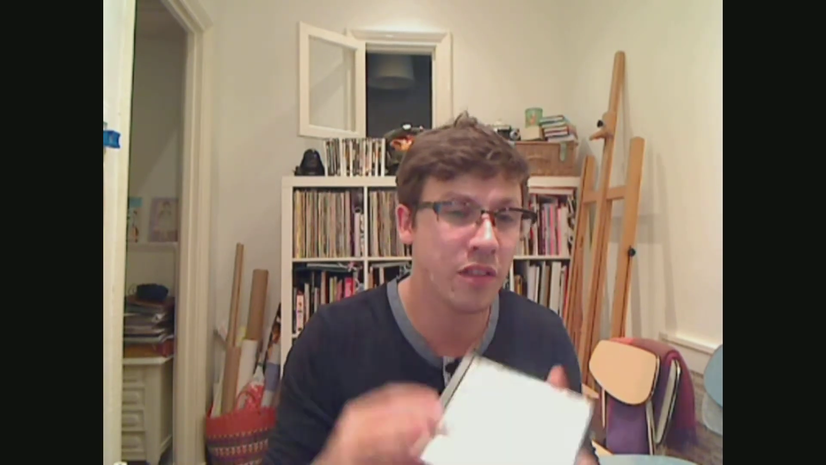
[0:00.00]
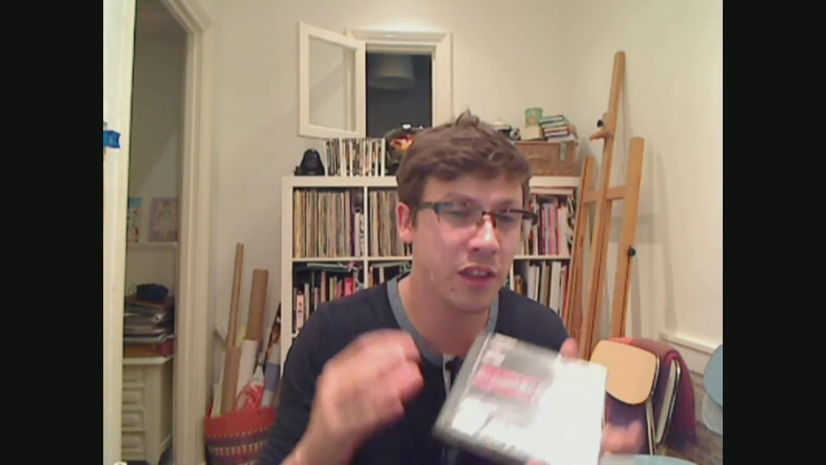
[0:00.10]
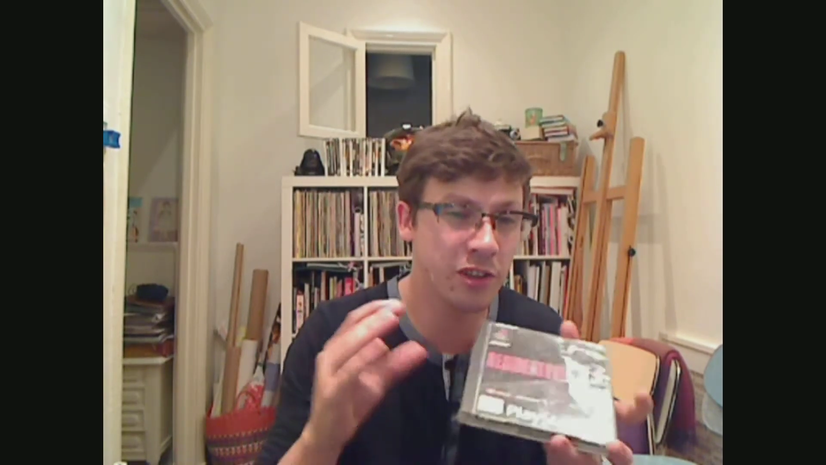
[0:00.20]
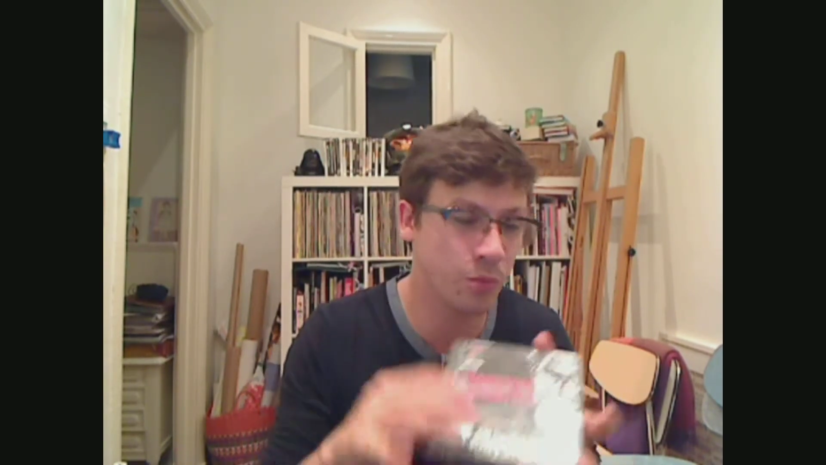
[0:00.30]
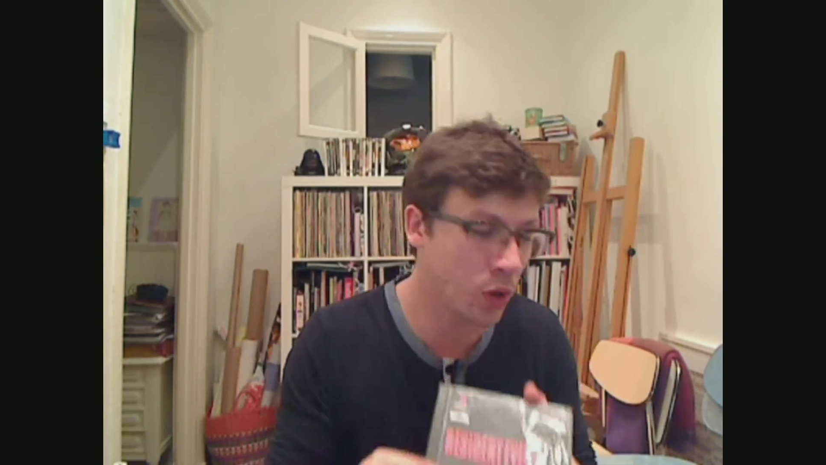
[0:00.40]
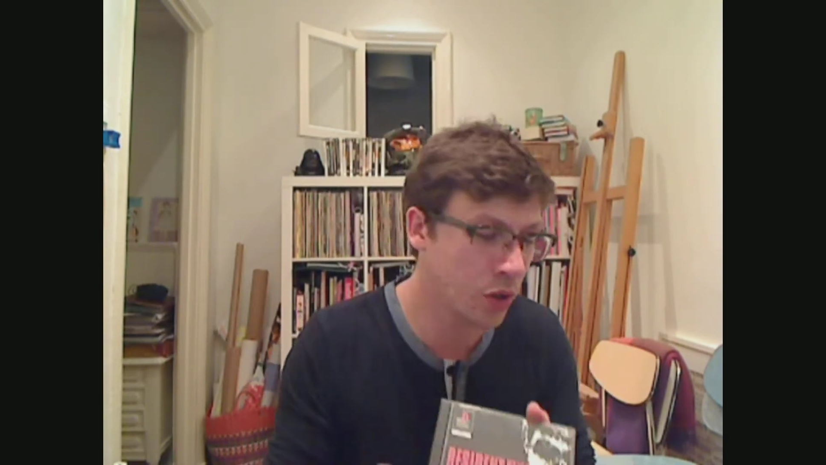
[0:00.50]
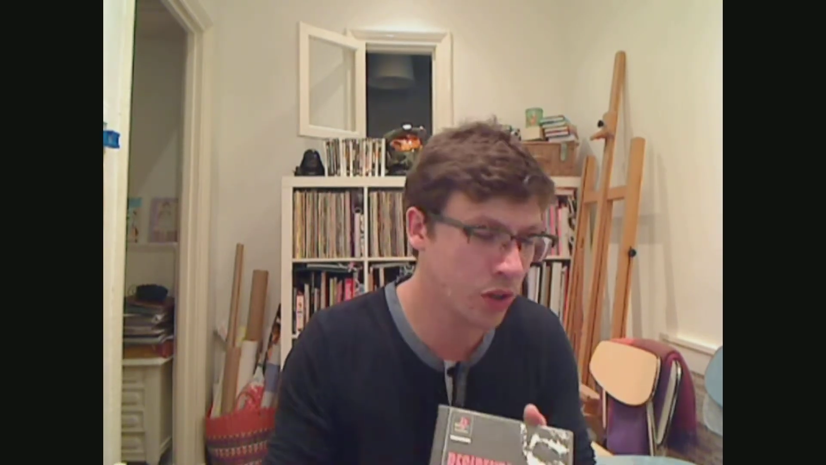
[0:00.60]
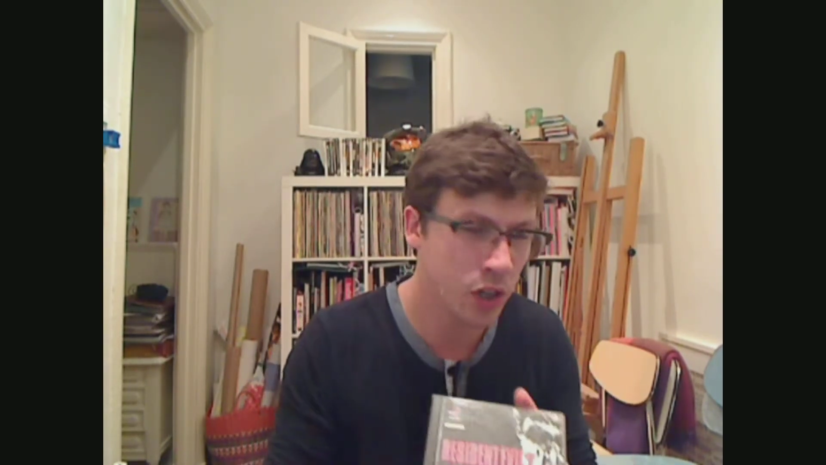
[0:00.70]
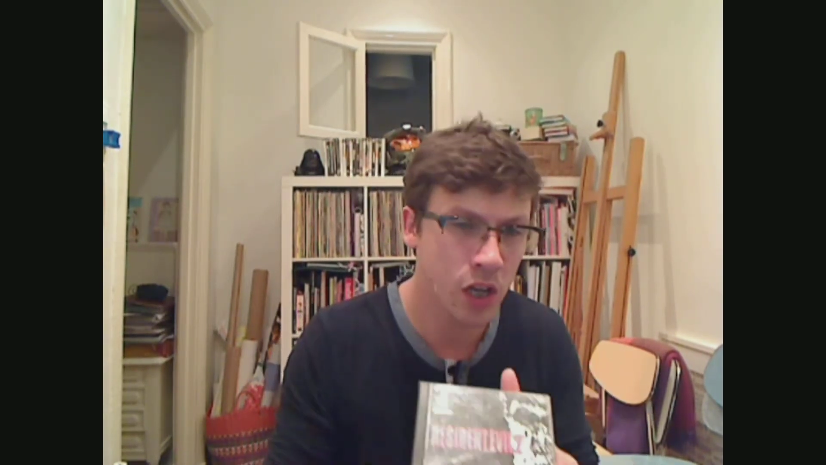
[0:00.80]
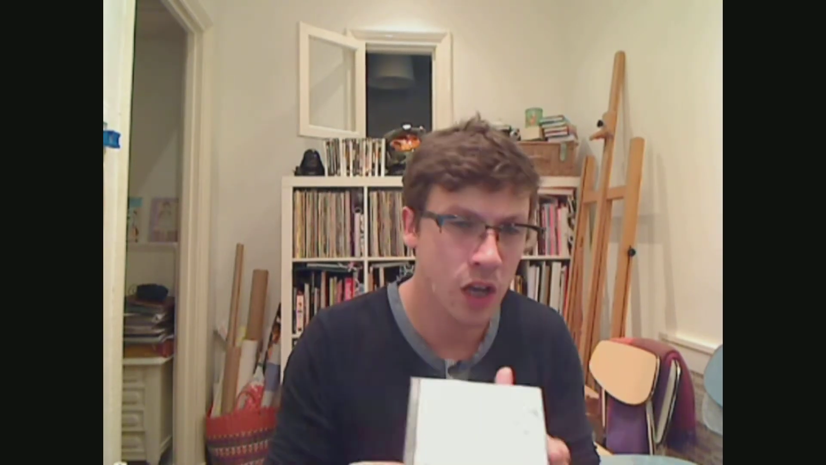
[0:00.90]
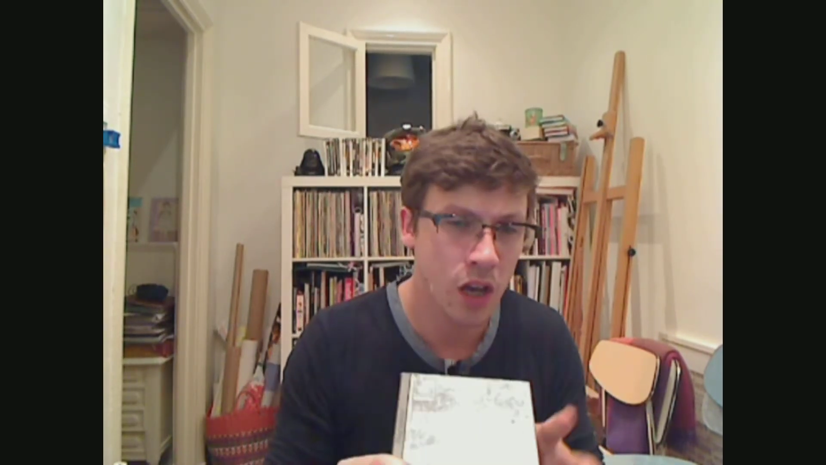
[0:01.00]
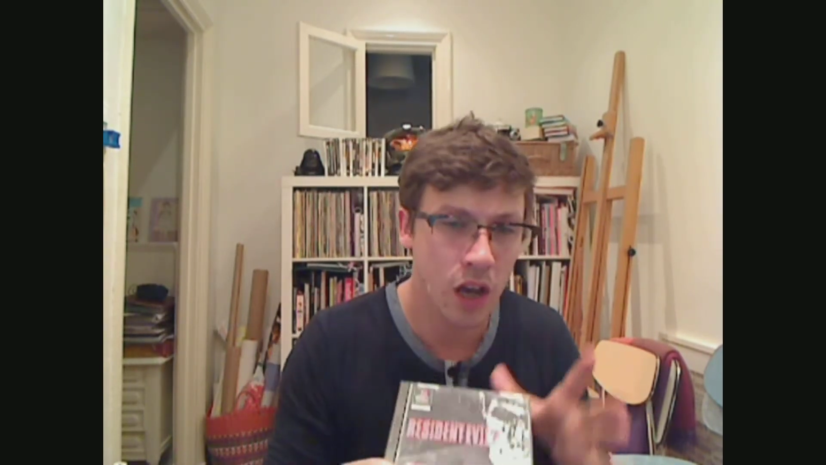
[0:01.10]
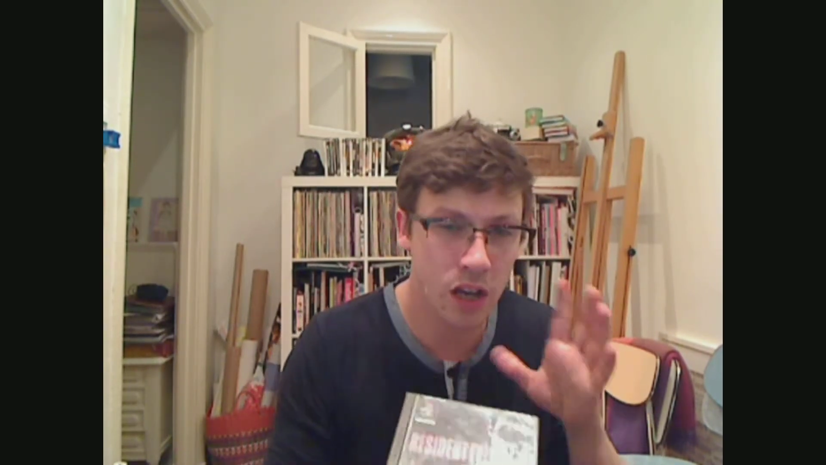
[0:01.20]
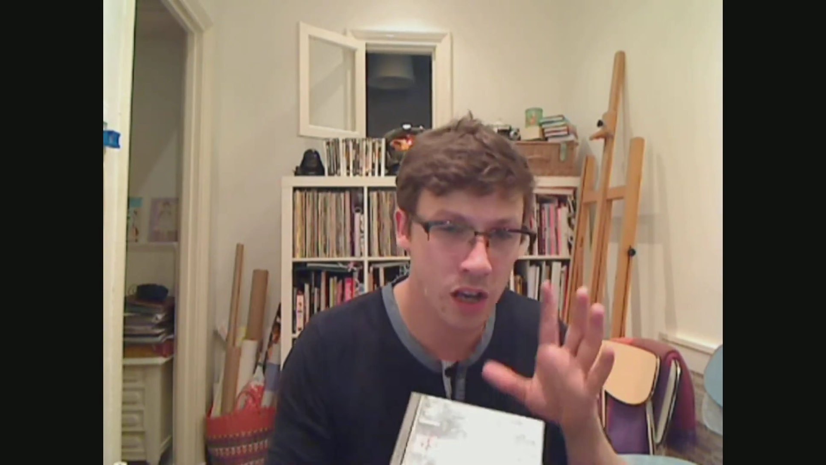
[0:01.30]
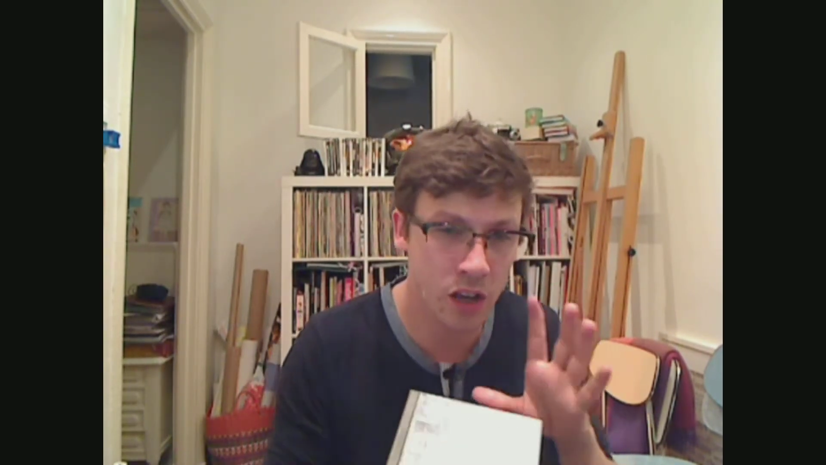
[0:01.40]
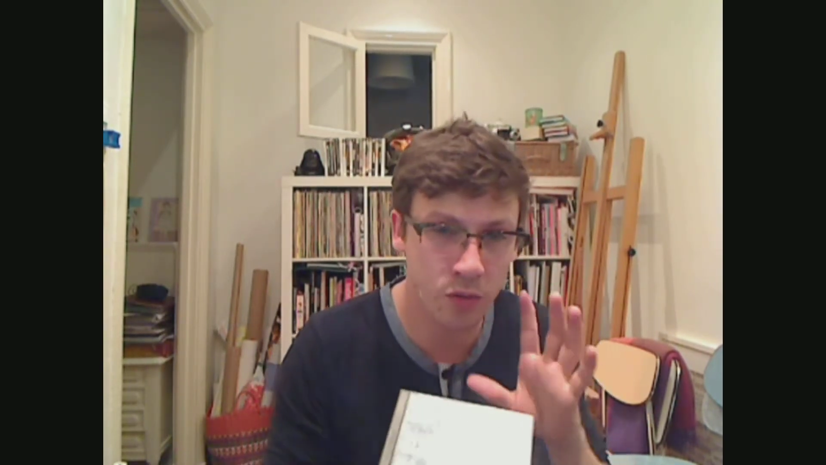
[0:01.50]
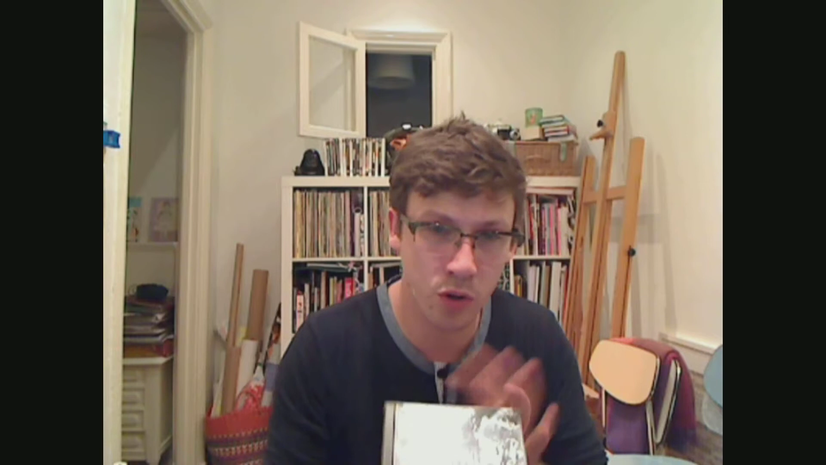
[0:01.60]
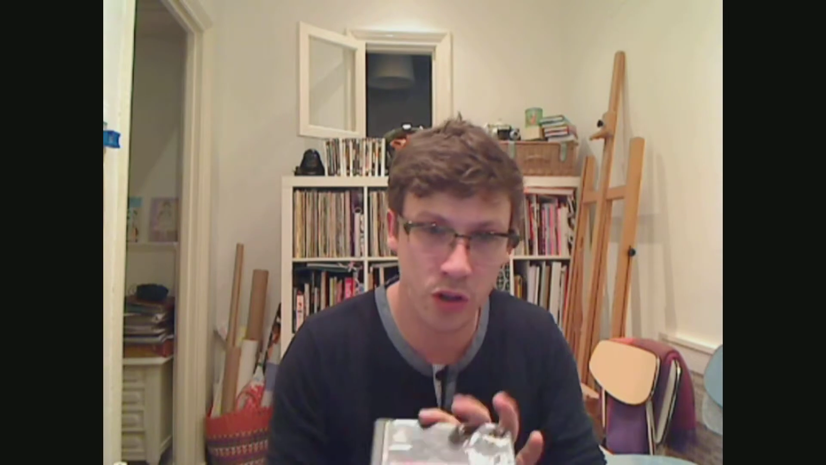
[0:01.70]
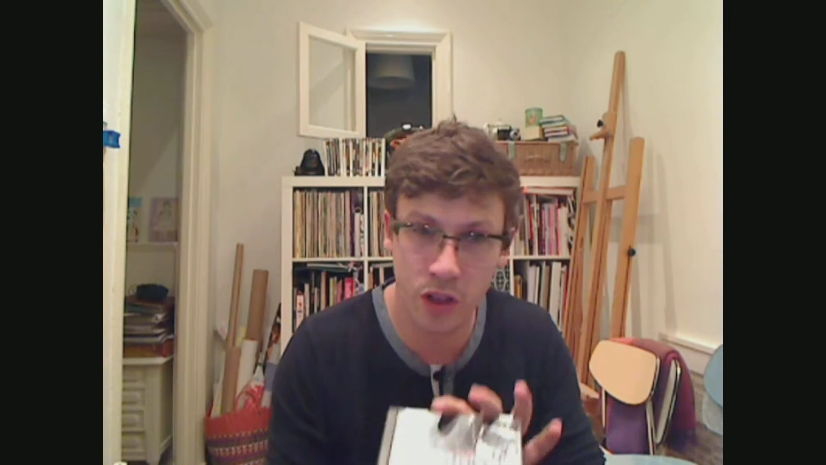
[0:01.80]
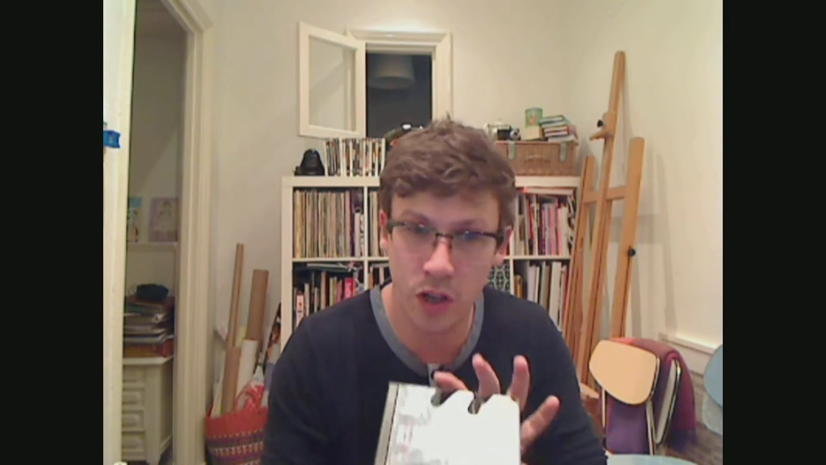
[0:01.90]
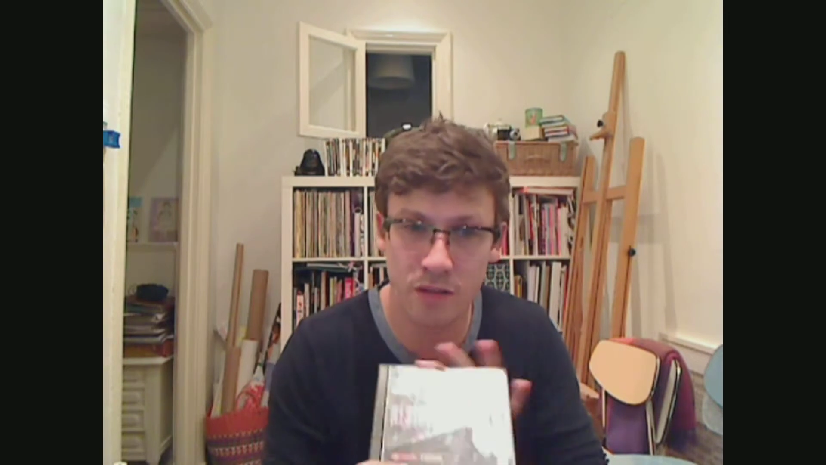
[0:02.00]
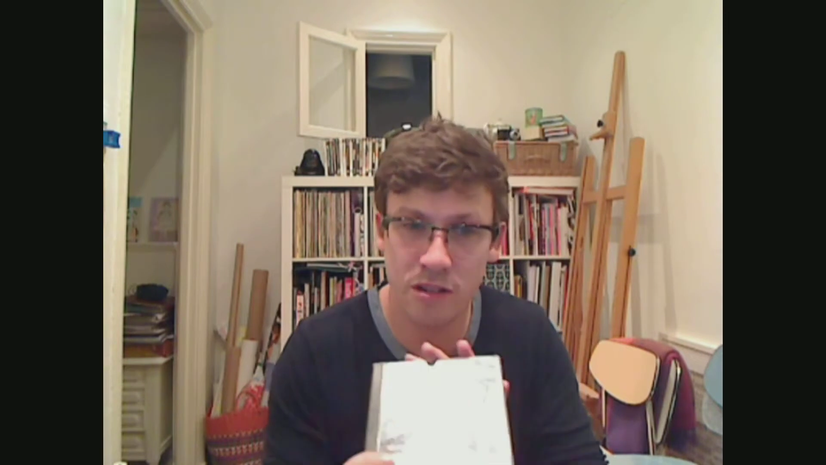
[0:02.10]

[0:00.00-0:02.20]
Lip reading: This one is one of the only